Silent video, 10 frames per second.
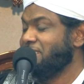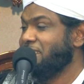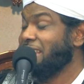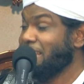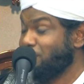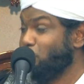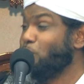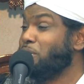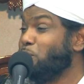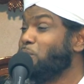And that's the
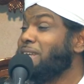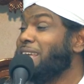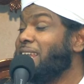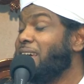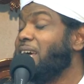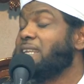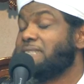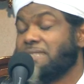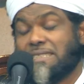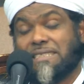point I want to get at.
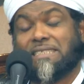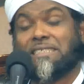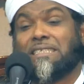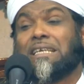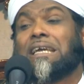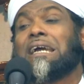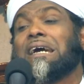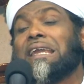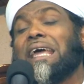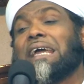
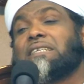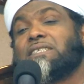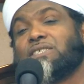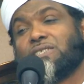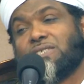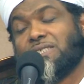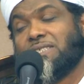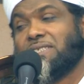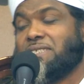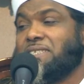Connect.
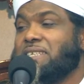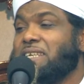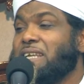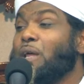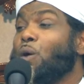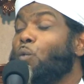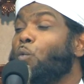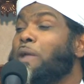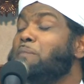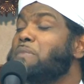
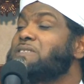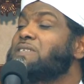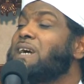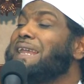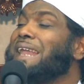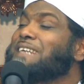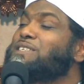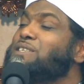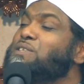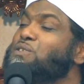We must
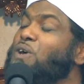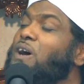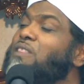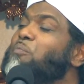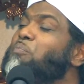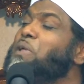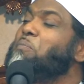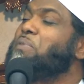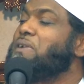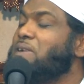connect to other
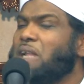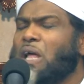people.